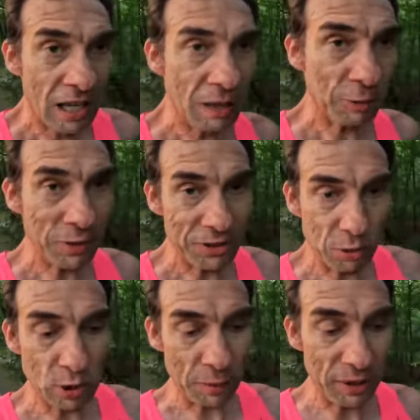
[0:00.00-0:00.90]
That was
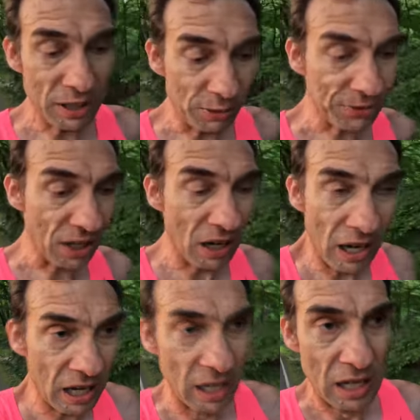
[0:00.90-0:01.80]
basically all uphill, so
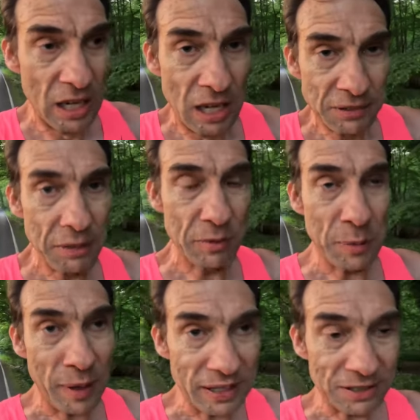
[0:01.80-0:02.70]
didn't
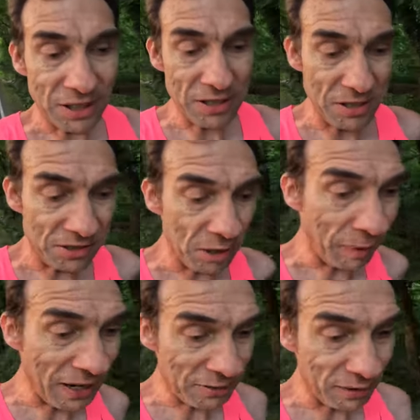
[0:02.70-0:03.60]
really pay any attention to the
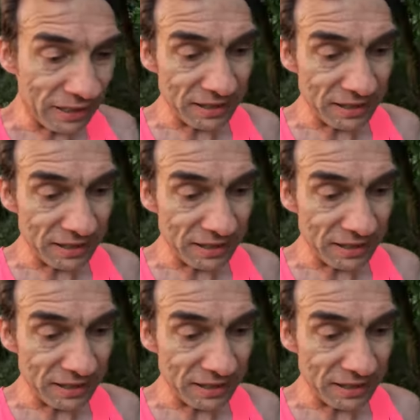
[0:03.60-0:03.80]
pace, really.